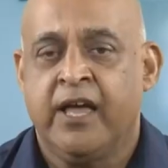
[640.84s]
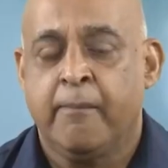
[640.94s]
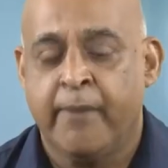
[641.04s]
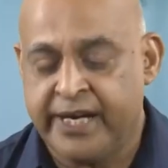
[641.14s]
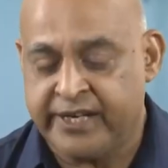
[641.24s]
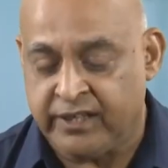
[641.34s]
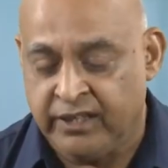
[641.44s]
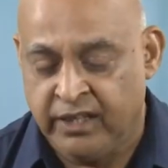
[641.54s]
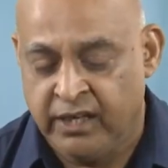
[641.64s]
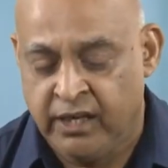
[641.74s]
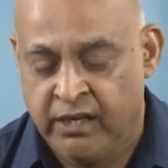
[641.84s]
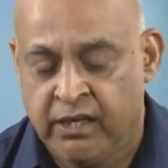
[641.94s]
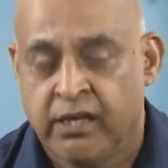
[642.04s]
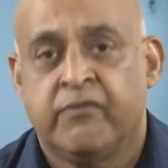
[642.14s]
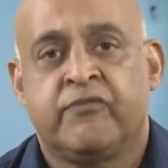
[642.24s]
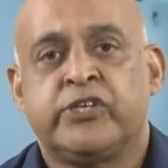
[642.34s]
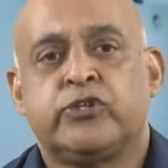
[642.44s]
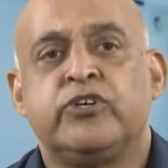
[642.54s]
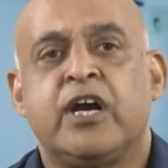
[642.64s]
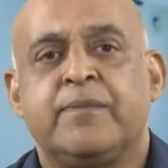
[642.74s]
but we
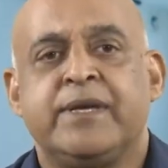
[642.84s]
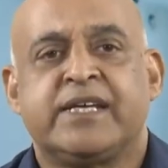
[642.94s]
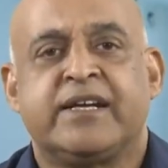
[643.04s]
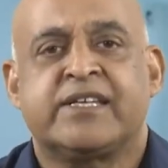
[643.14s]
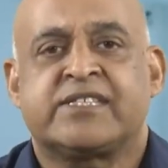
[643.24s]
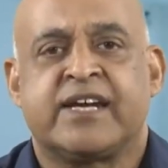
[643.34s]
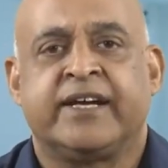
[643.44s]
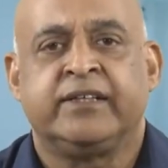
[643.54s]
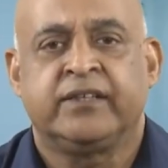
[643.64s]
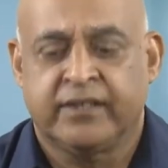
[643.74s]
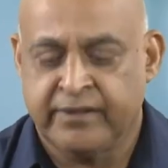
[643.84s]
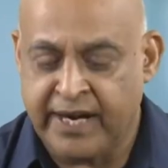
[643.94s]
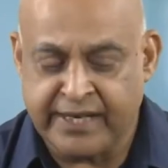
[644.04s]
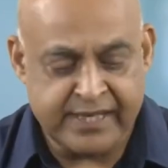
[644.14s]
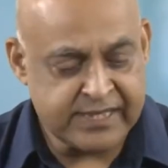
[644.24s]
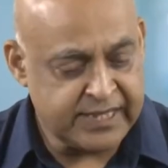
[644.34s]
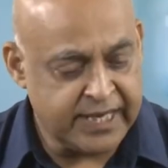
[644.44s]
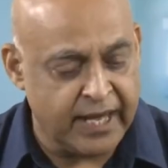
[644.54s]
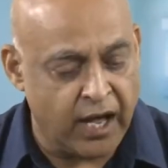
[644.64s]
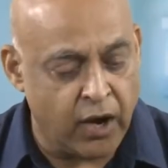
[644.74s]
should not misunderstand that is
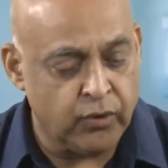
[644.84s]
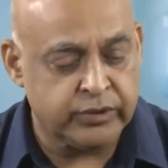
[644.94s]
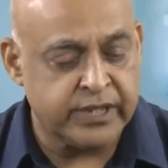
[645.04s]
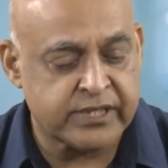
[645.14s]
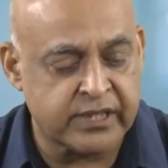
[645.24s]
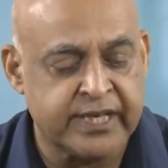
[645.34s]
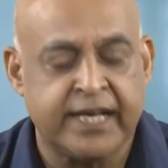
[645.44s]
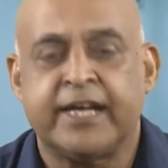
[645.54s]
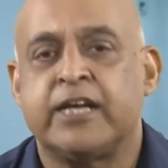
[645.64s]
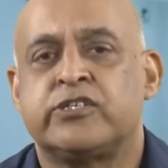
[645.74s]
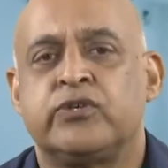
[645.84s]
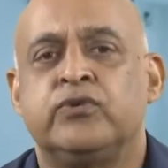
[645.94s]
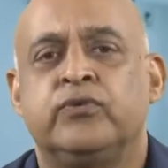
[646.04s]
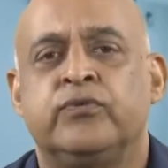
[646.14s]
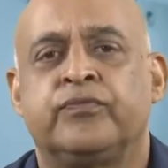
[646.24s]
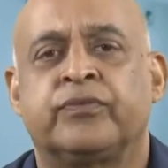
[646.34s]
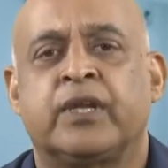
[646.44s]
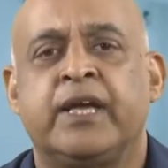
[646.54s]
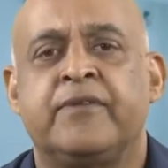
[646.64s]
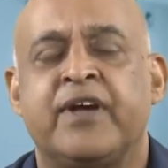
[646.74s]
the how this uh, delegative um,
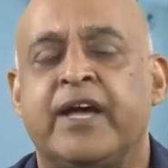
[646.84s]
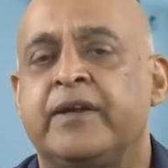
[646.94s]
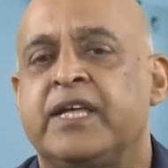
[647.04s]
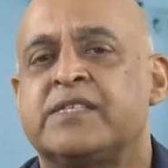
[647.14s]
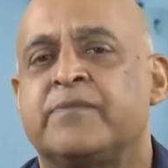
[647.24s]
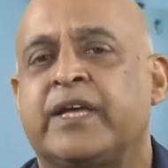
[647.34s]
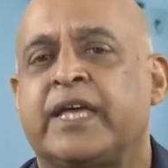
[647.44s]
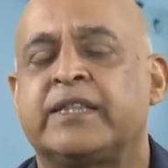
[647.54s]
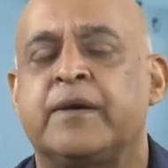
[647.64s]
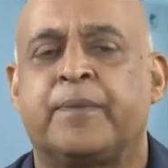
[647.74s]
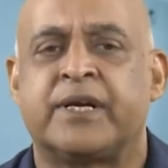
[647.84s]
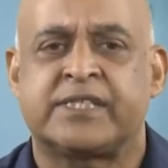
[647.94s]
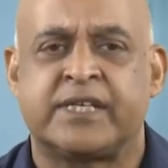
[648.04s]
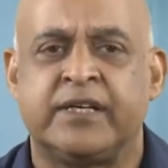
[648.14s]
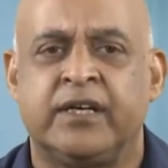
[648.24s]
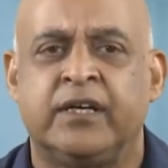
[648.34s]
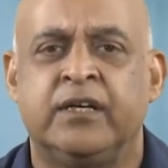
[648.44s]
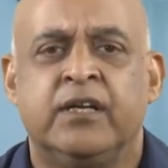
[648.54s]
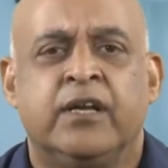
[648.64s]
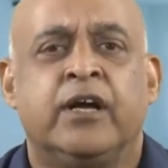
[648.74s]
where is making the person
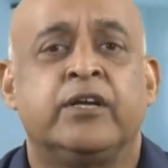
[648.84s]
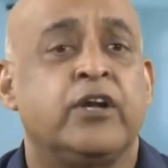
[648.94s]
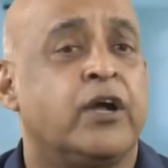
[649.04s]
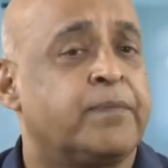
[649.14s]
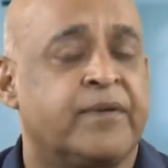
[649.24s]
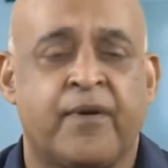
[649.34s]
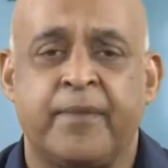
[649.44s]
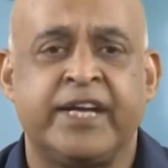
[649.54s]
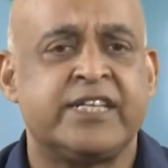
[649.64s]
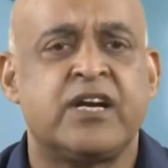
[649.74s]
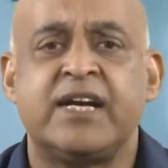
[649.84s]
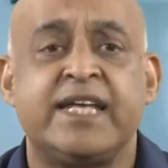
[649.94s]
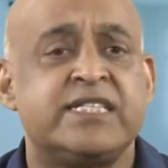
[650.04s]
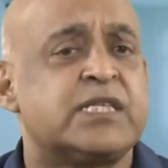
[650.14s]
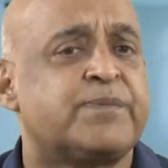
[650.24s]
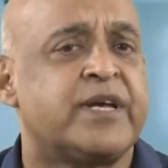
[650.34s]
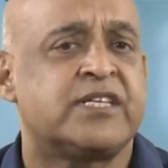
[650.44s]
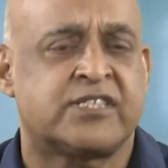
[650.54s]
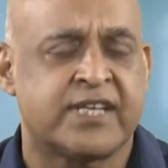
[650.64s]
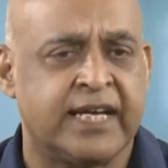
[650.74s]
uh, uh, non perform. It is not laissez-faire
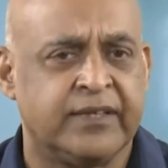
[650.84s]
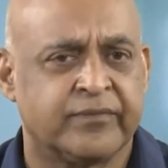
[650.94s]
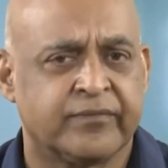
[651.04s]
style,